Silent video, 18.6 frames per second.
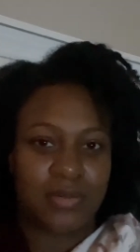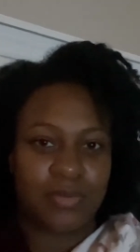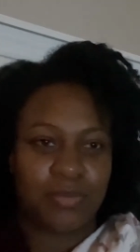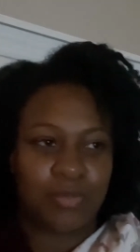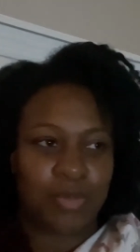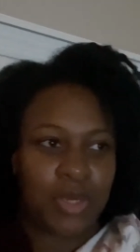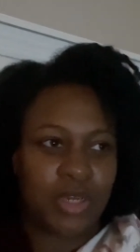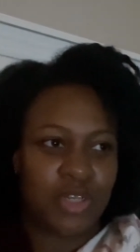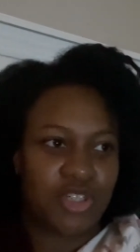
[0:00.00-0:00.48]

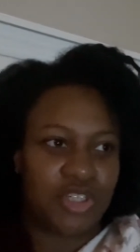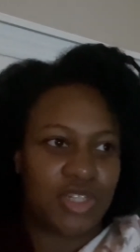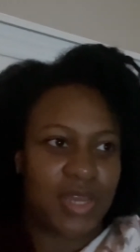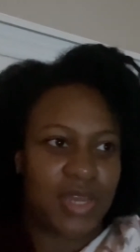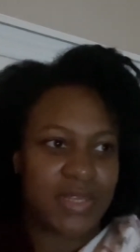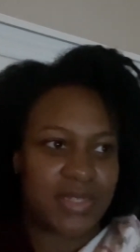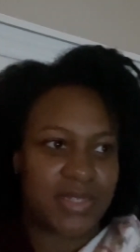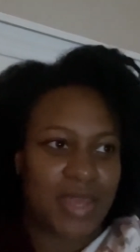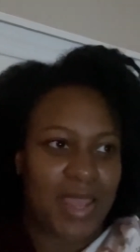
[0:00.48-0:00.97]
Paige
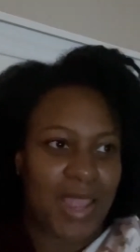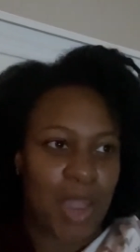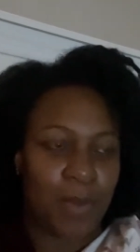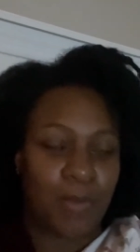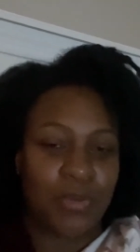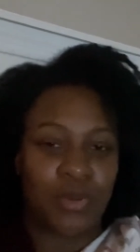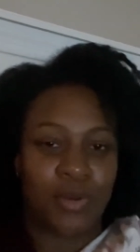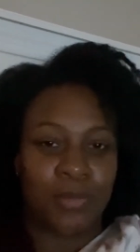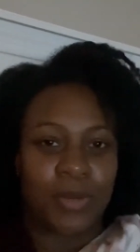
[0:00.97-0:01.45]
likes to hang out
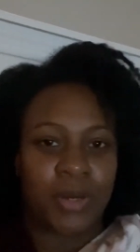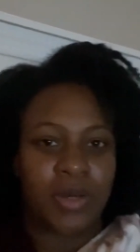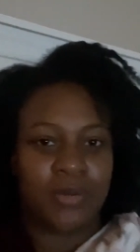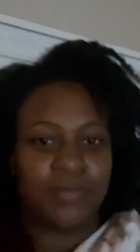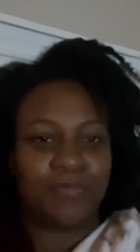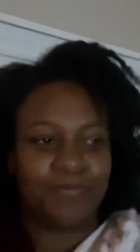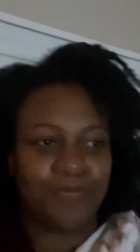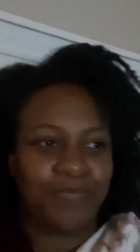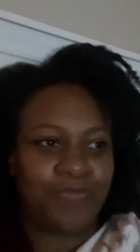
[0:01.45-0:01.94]
with her
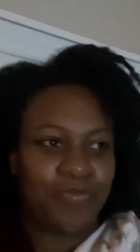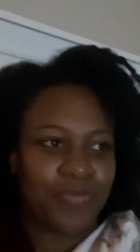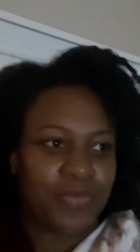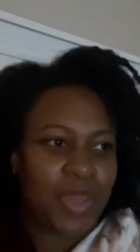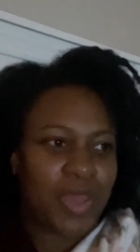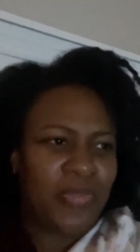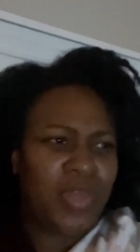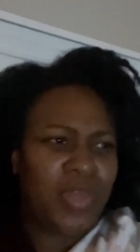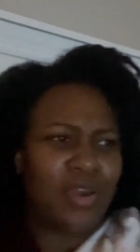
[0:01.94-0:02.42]
mom.
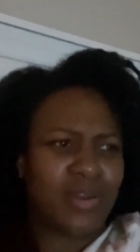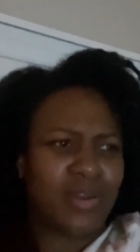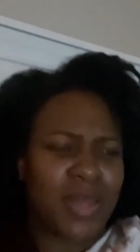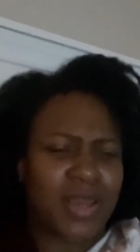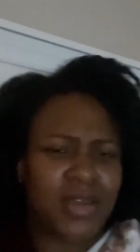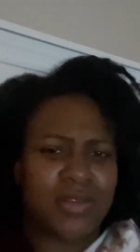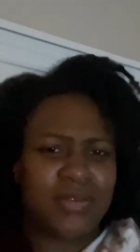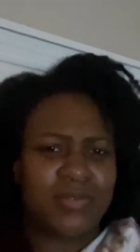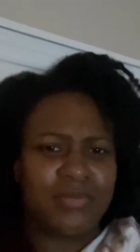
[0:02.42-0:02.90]
And they are
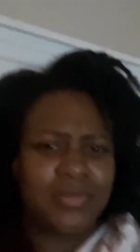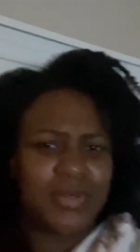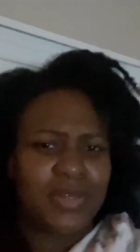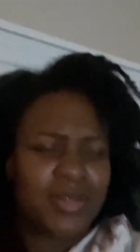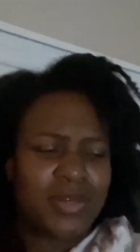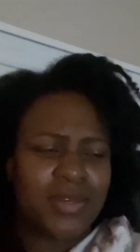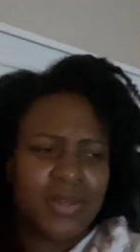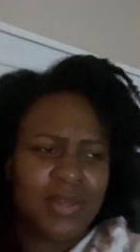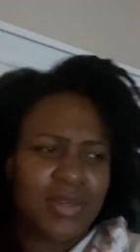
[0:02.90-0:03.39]
like
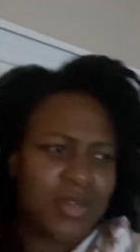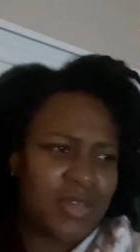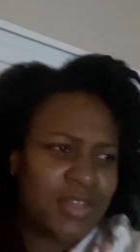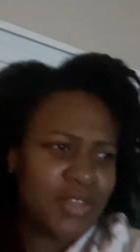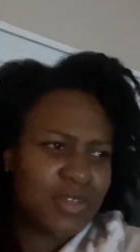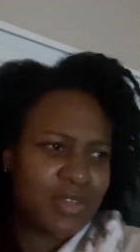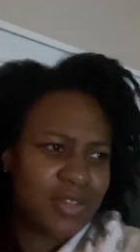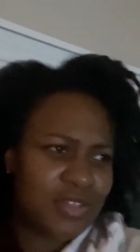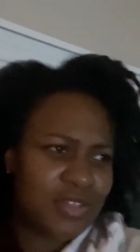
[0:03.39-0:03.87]

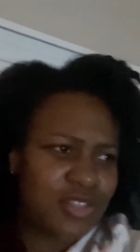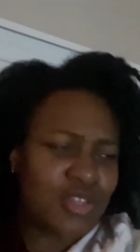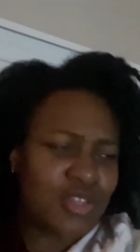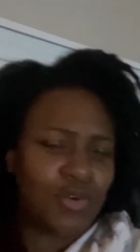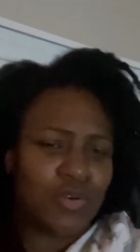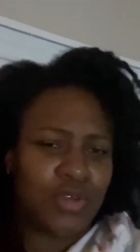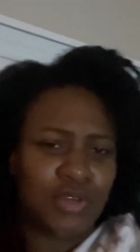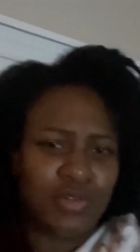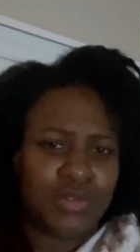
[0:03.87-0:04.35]

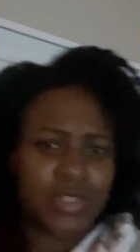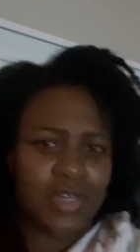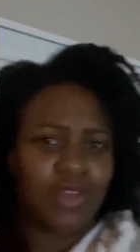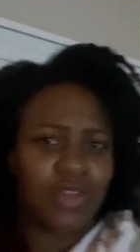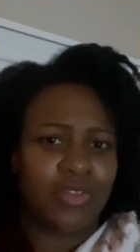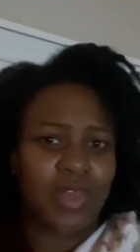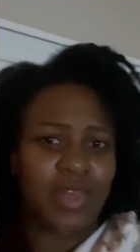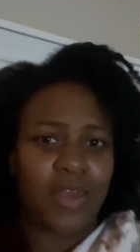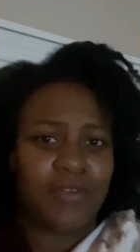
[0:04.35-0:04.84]
so cute
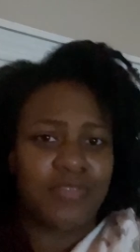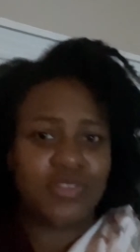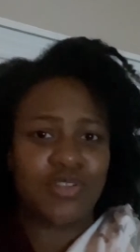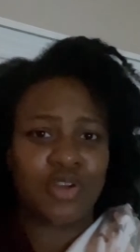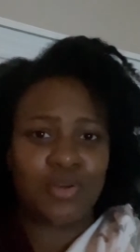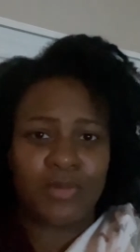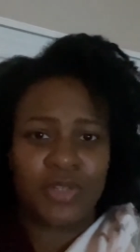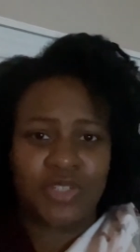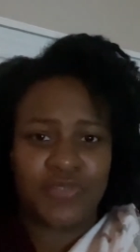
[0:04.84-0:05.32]
together. They have
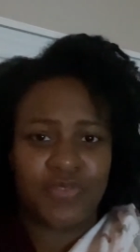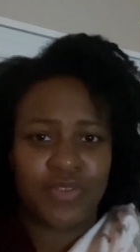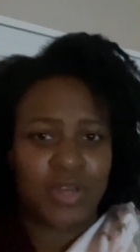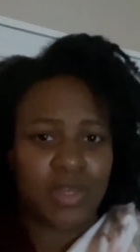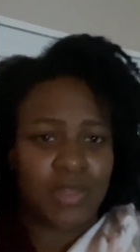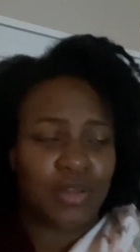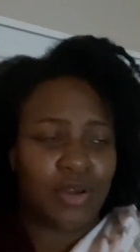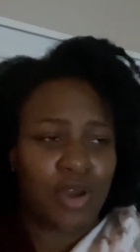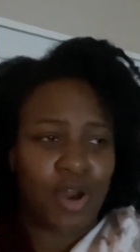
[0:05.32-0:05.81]
so much
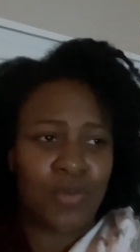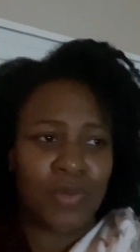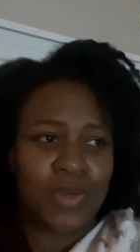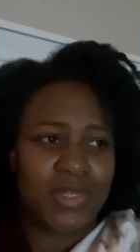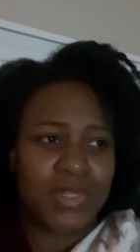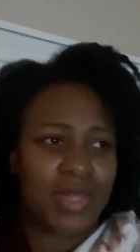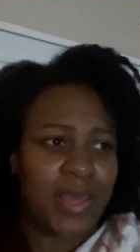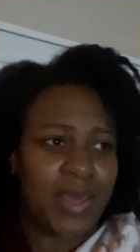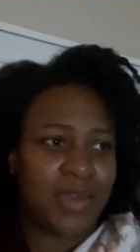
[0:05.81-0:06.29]
fun. They're
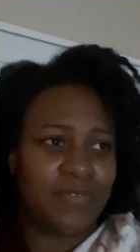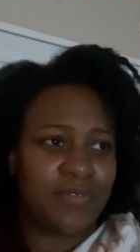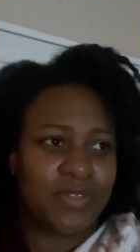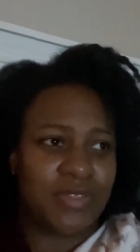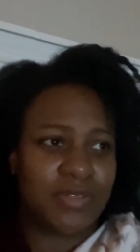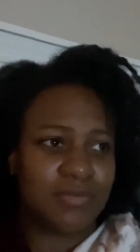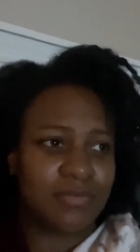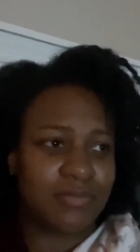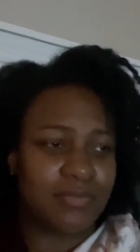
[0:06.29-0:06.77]
always
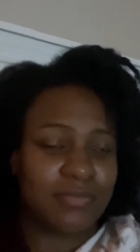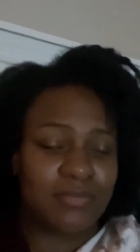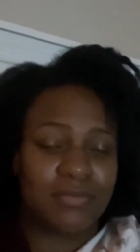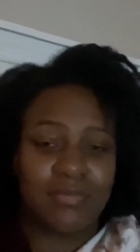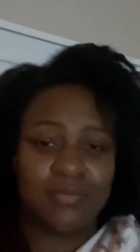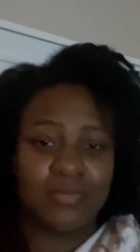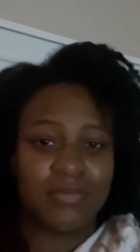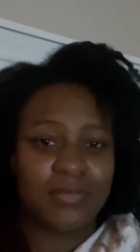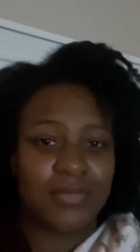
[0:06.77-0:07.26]
laughing.
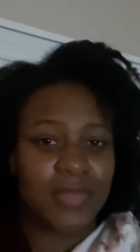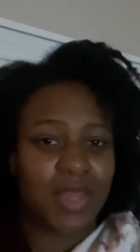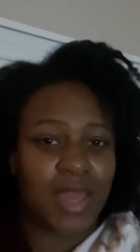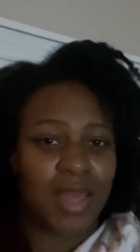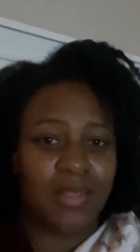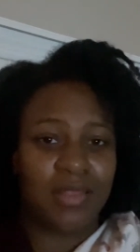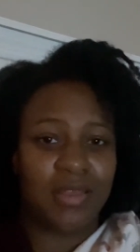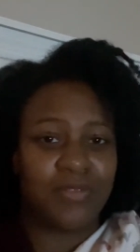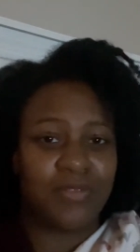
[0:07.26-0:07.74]

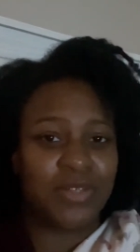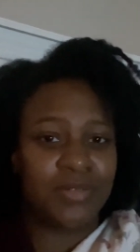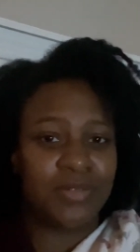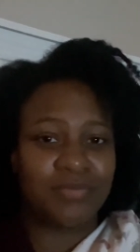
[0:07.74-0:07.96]
I love it.